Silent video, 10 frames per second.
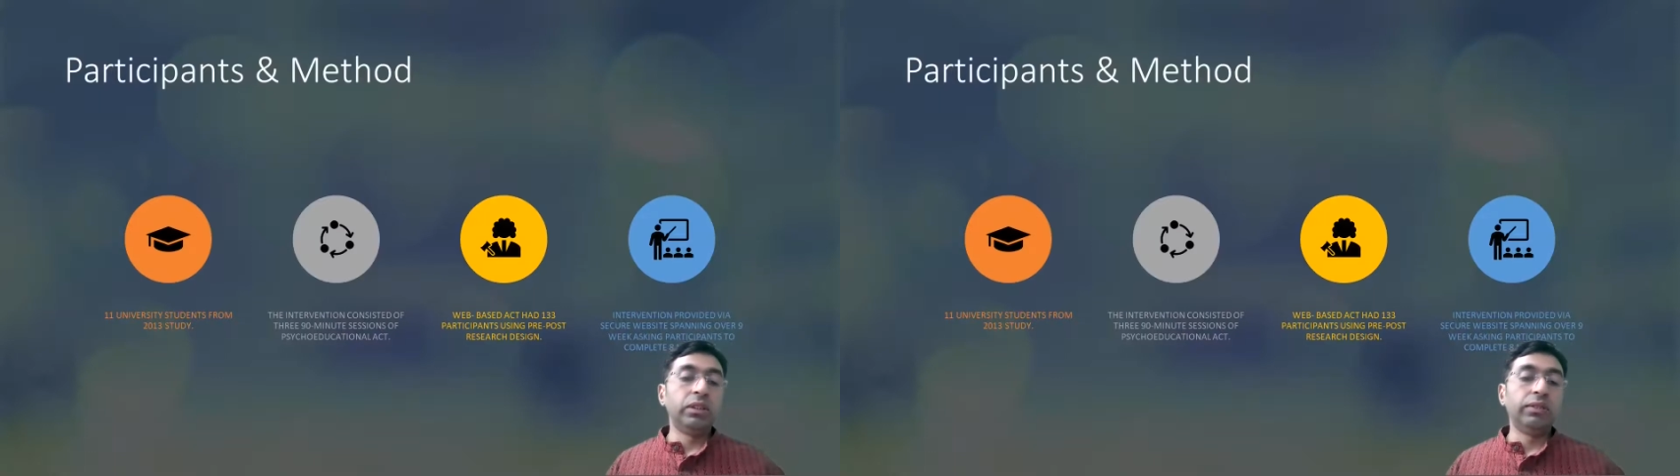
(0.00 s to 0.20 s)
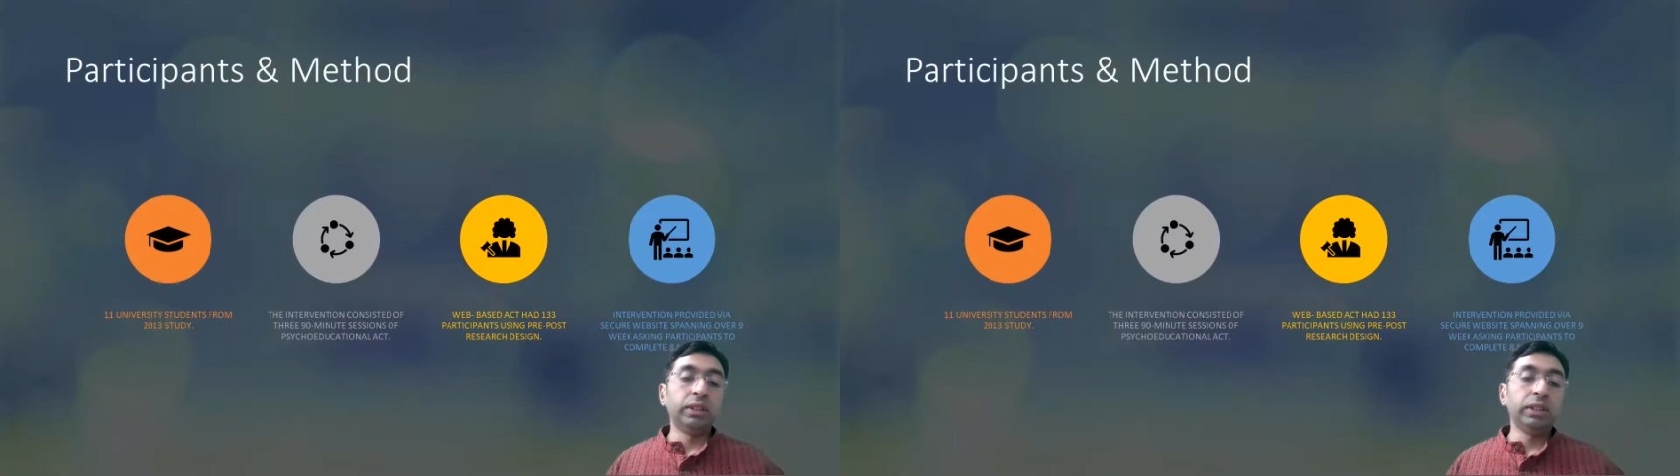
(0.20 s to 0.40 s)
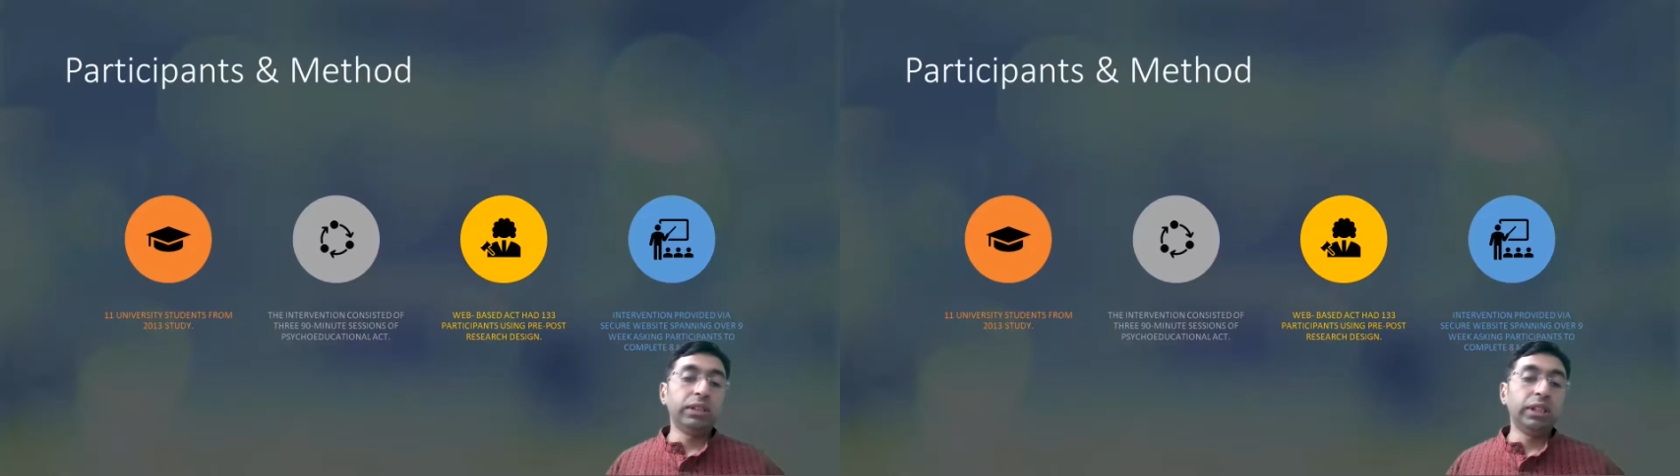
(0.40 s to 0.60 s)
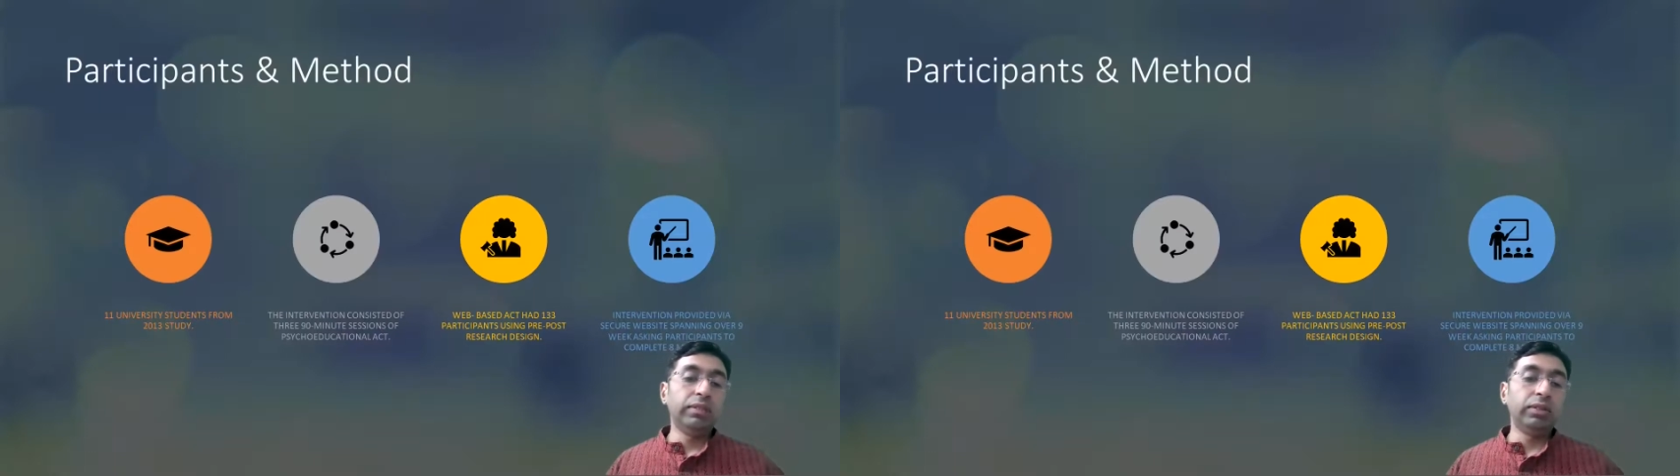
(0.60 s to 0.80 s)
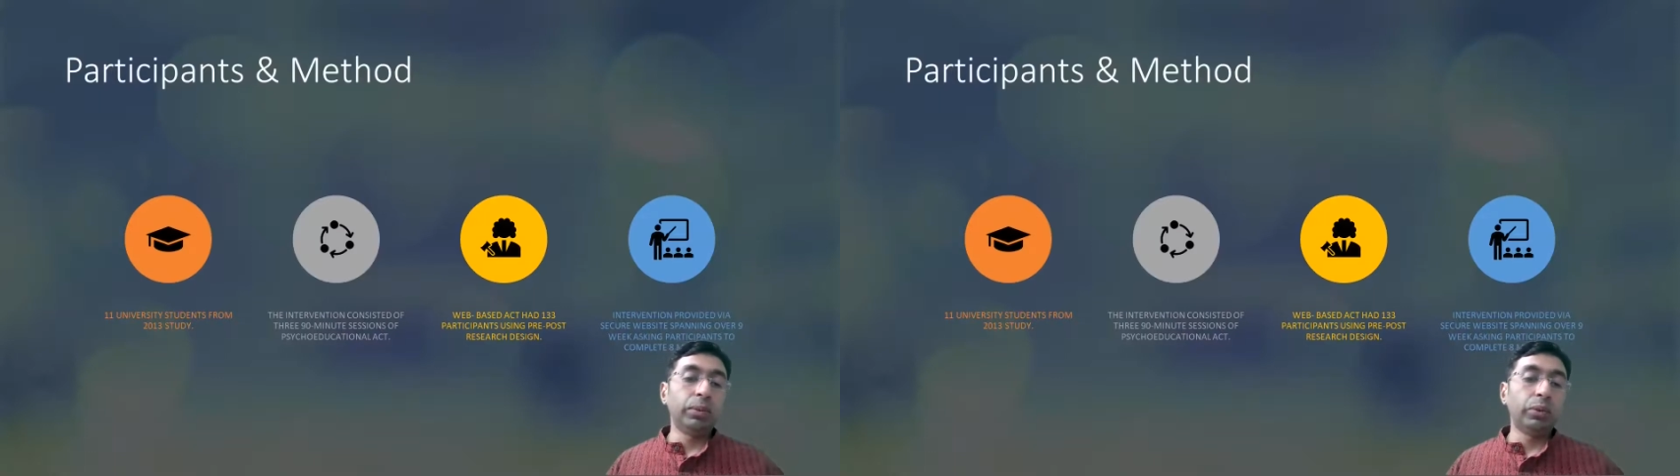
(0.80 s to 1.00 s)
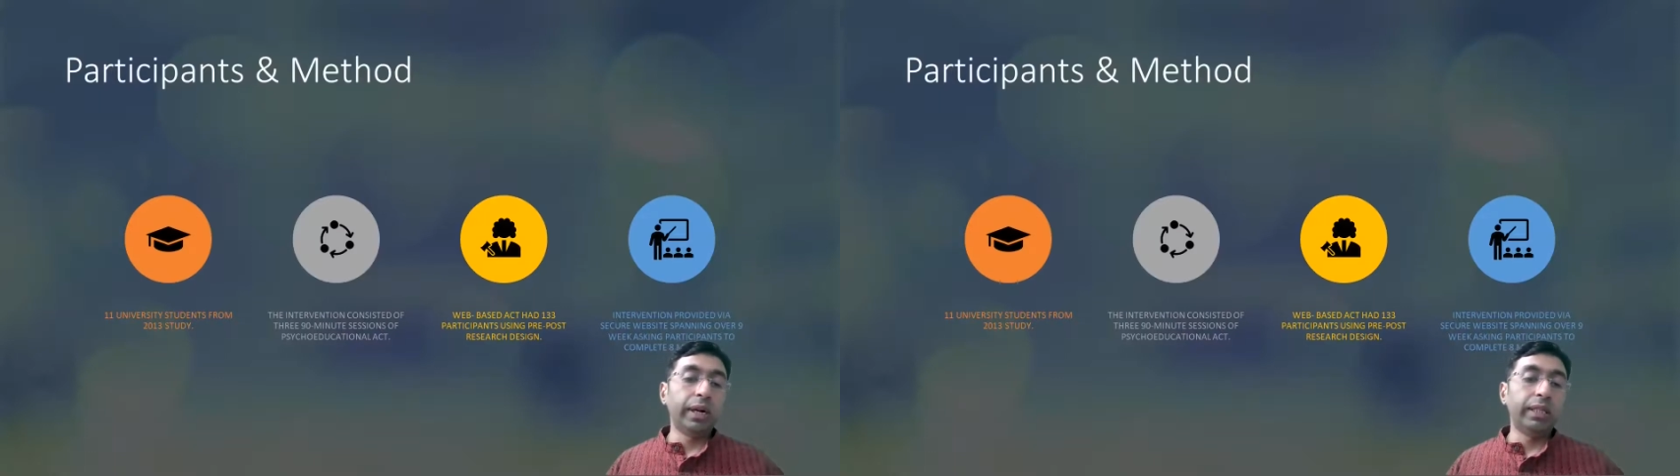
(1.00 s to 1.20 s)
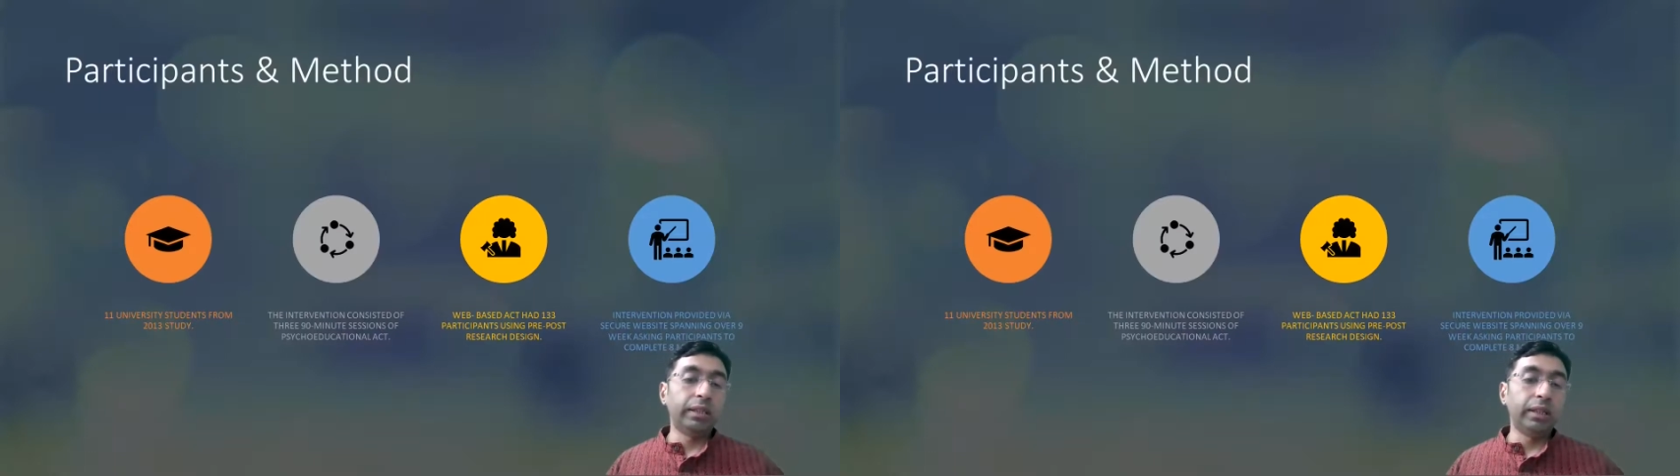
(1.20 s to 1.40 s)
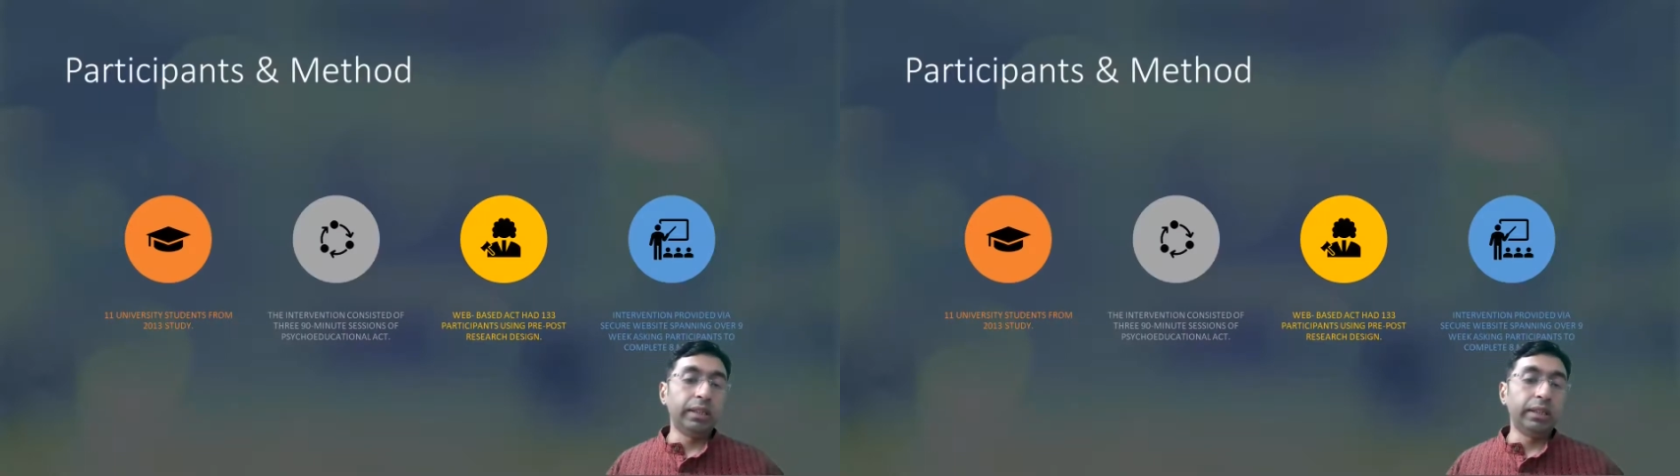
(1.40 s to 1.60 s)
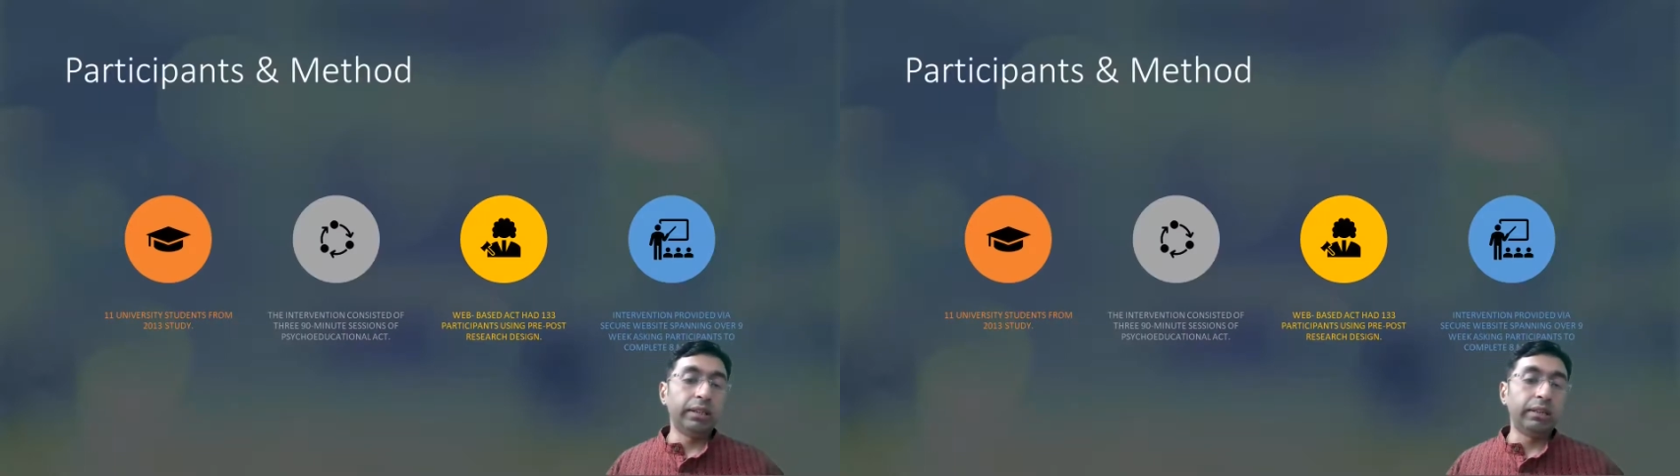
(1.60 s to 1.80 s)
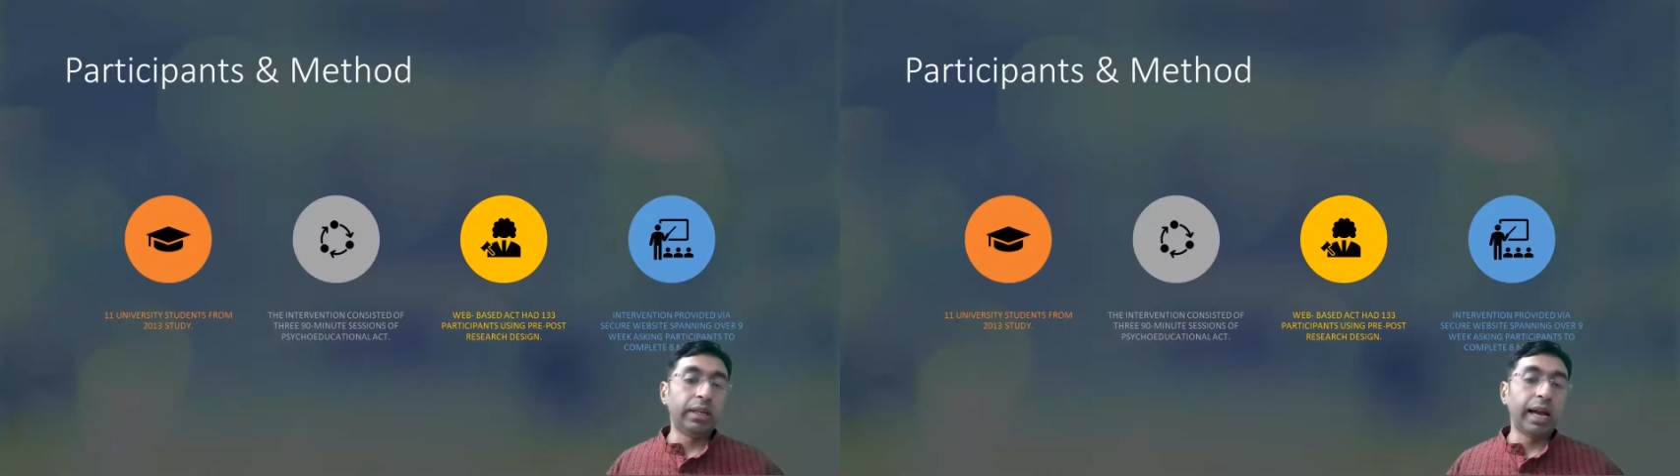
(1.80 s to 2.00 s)
The first study from
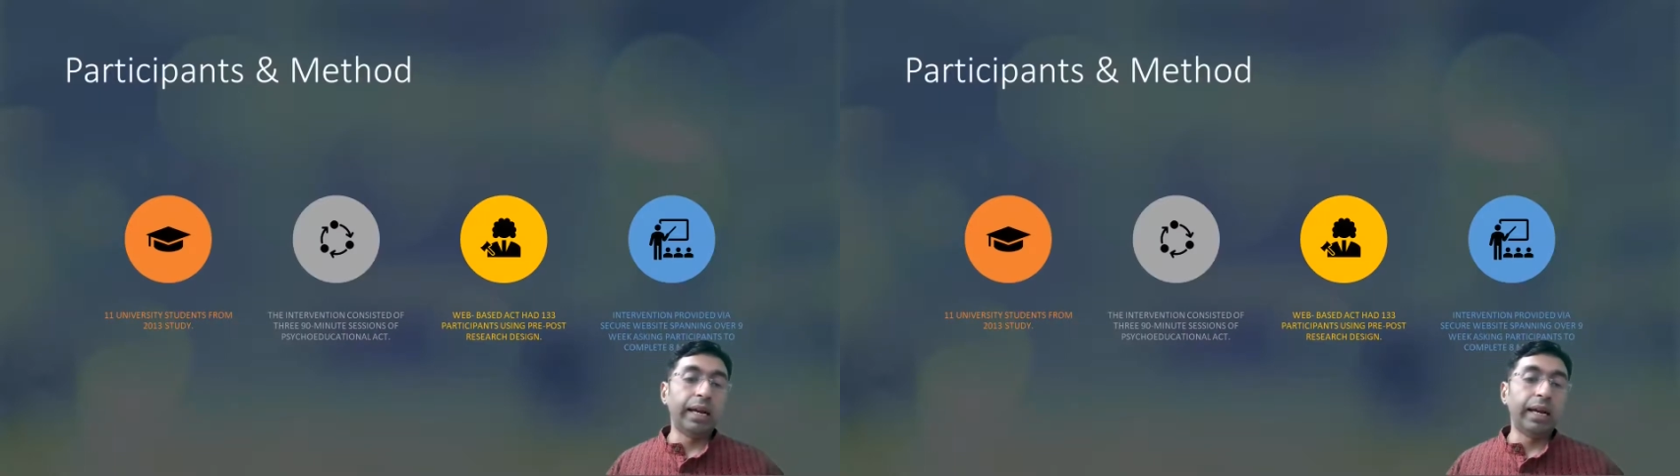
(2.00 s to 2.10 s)
2013